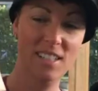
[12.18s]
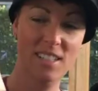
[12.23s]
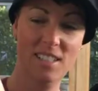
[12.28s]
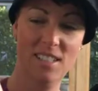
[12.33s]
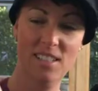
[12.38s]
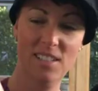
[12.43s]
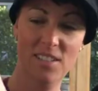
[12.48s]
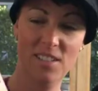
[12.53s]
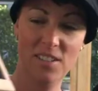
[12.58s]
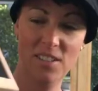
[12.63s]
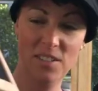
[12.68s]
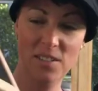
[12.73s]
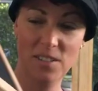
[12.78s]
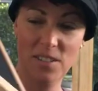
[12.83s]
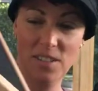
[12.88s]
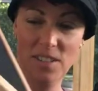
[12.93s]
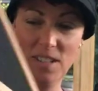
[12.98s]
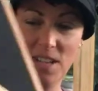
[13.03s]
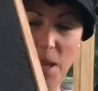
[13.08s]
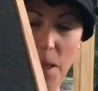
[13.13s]
So,
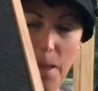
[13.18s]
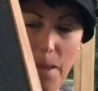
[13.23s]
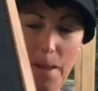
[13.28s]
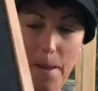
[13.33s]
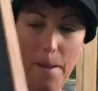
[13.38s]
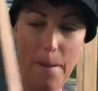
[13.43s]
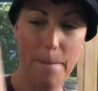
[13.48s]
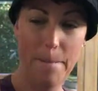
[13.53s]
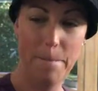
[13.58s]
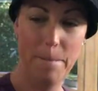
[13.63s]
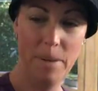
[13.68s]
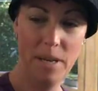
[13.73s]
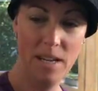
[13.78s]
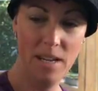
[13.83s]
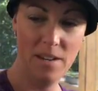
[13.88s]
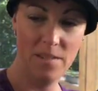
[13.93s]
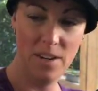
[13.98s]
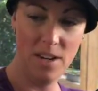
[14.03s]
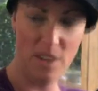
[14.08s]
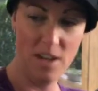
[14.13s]

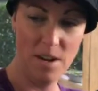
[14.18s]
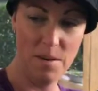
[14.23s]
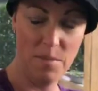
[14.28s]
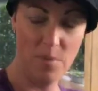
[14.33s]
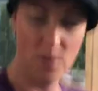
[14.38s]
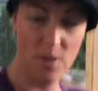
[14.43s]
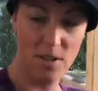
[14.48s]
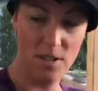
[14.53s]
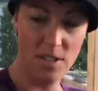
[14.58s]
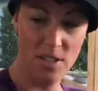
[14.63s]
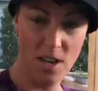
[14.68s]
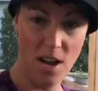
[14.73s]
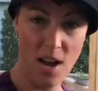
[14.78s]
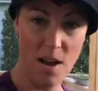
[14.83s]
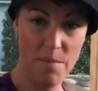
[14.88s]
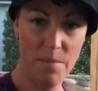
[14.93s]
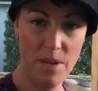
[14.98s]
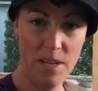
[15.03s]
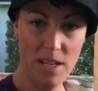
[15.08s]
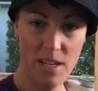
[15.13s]
big, very important
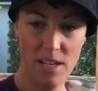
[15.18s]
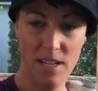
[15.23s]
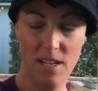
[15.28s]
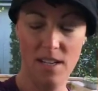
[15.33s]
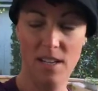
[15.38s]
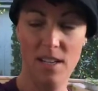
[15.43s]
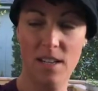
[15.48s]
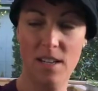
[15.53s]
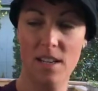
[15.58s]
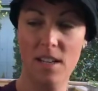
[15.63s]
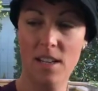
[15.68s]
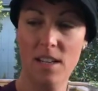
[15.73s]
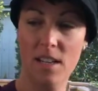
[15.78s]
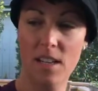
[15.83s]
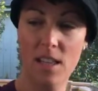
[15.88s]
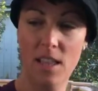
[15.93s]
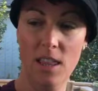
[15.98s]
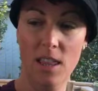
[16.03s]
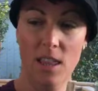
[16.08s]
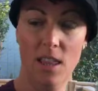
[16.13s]
topic.
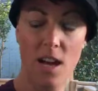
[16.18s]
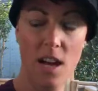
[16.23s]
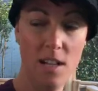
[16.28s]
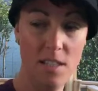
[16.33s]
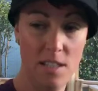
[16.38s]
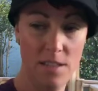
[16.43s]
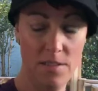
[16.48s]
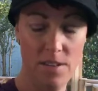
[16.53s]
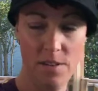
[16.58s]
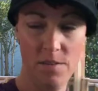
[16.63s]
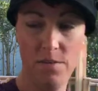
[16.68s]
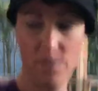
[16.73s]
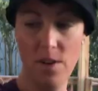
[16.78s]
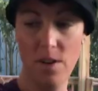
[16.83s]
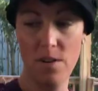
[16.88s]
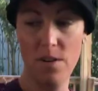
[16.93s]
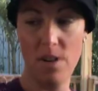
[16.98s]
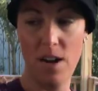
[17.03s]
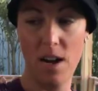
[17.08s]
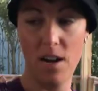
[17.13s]
Lots of
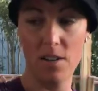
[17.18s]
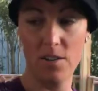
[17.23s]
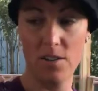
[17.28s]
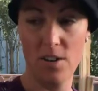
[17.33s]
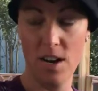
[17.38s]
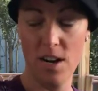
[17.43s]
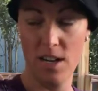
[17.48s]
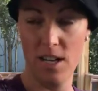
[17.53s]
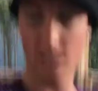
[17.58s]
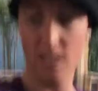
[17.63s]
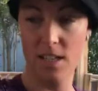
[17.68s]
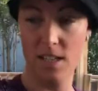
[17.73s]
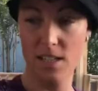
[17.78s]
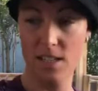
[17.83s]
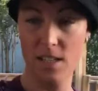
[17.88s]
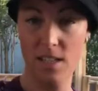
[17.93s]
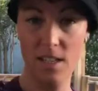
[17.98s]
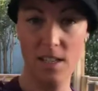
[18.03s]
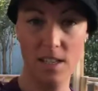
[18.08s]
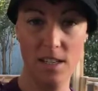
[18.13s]
info. I'll try to
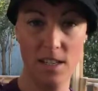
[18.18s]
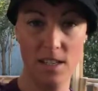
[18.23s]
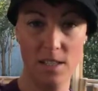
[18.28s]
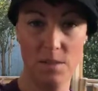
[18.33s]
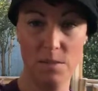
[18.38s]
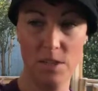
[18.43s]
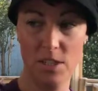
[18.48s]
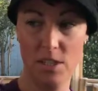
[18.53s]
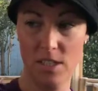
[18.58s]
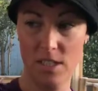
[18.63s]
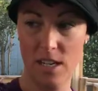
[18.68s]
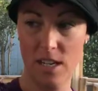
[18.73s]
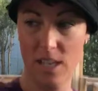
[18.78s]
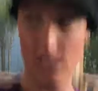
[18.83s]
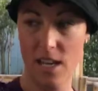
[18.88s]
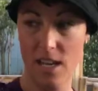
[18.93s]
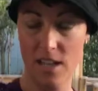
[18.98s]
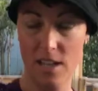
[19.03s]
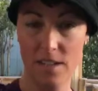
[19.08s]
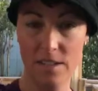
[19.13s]
condense it as much as I
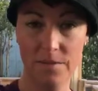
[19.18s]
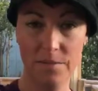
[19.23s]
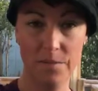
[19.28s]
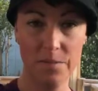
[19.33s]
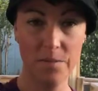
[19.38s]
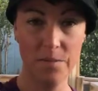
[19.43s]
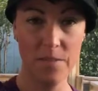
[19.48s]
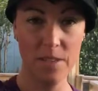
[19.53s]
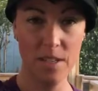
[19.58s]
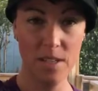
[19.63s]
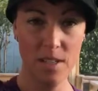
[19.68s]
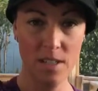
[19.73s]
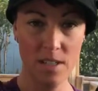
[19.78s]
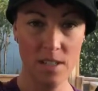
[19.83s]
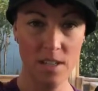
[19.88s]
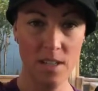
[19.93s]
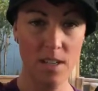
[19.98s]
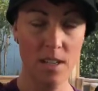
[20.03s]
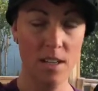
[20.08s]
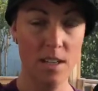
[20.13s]
can.
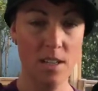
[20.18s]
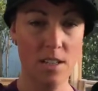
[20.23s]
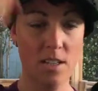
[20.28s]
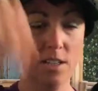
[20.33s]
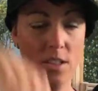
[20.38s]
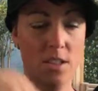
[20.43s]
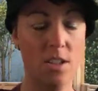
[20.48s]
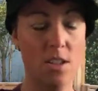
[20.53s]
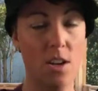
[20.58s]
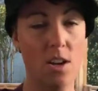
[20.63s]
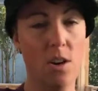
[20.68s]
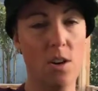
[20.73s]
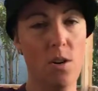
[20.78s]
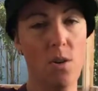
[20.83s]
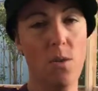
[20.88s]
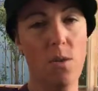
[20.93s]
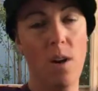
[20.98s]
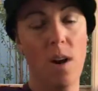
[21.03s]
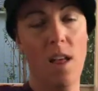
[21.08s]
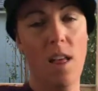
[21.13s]

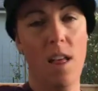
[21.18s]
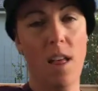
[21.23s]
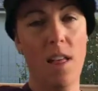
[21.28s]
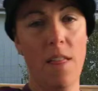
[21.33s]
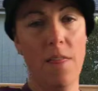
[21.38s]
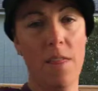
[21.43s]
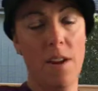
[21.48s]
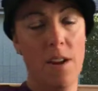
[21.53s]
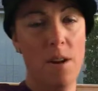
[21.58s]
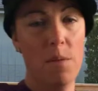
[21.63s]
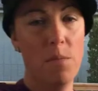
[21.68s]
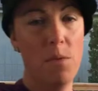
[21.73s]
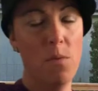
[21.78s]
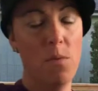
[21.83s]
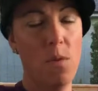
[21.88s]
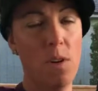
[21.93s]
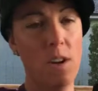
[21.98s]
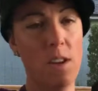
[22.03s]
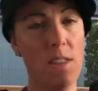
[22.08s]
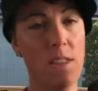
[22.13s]
So, the number
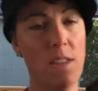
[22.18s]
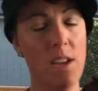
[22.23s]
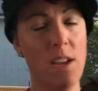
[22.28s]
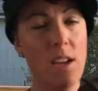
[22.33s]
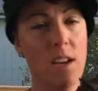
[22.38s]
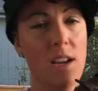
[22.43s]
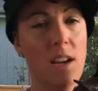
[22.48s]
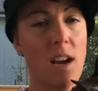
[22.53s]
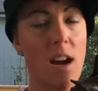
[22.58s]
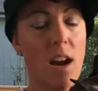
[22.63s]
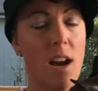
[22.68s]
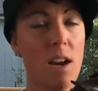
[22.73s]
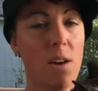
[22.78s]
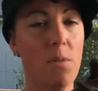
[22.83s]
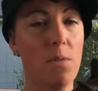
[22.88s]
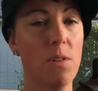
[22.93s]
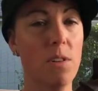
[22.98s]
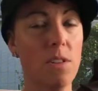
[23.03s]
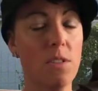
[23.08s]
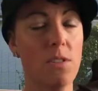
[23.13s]
one thing I
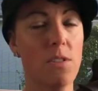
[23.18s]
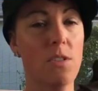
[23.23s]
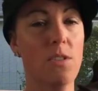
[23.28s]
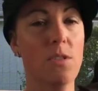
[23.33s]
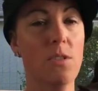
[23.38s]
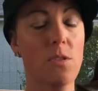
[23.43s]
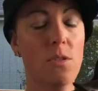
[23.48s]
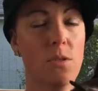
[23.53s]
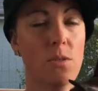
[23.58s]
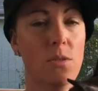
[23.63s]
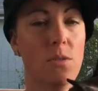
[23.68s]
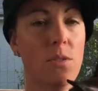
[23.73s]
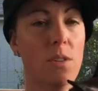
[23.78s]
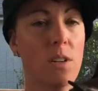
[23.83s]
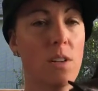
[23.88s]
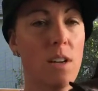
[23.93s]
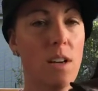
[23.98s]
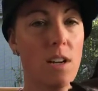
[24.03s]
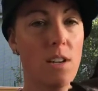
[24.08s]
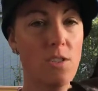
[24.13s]
want to
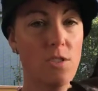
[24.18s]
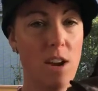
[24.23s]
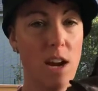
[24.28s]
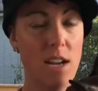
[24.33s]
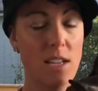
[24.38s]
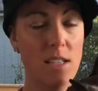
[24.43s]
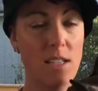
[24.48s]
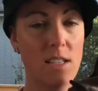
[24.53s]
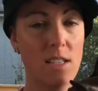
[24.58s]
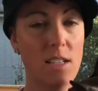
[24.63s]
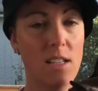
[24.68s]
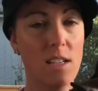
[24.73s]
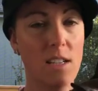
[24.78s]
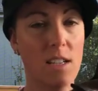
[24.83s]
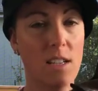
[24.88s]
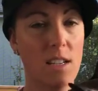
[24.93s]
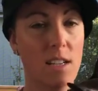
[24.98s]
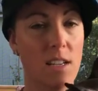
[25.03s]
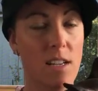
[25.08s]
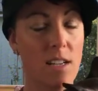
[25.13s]
address
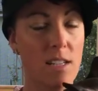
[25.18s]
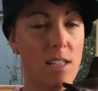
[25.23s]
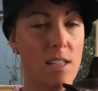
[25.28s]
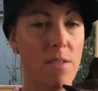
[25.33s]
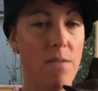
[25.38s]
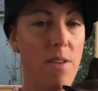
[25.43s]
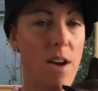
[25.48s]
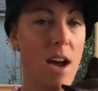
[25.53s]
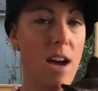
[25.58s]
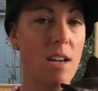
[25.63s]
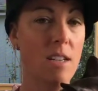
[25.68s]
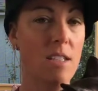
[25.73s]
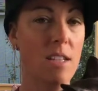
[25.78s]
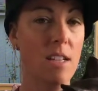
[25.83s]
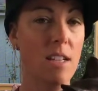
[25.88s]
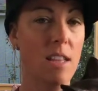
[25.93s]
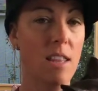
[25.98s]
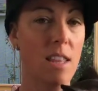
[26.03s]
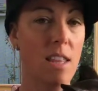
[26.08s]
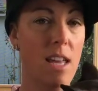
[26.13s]
is the fact
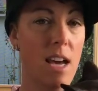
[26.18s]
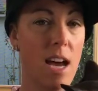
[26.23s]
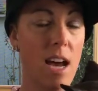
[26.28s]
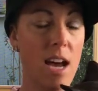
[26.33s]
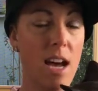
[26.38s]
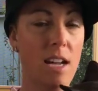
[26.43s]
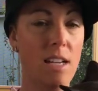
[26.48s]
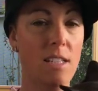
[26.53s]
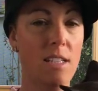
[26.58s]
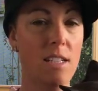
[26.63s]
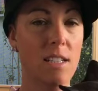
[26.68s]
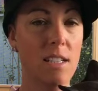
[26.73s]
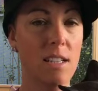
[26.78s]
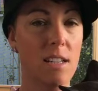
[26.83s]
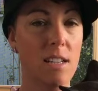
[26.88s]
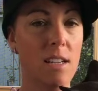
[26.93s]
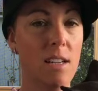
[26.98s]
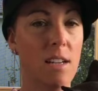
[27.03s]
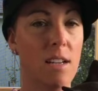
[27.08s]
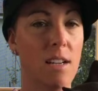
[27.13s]
that
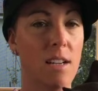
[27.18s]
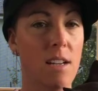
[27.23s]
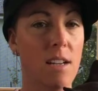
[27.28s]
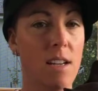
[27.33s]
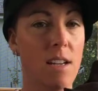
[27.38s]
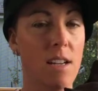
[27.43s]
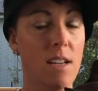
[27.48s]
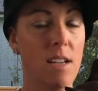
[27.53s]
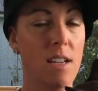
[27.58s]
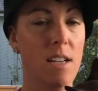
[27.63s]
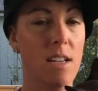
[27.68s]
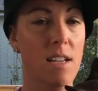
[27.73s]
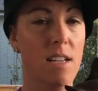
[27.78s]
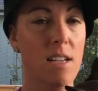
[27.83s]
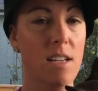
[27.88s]
it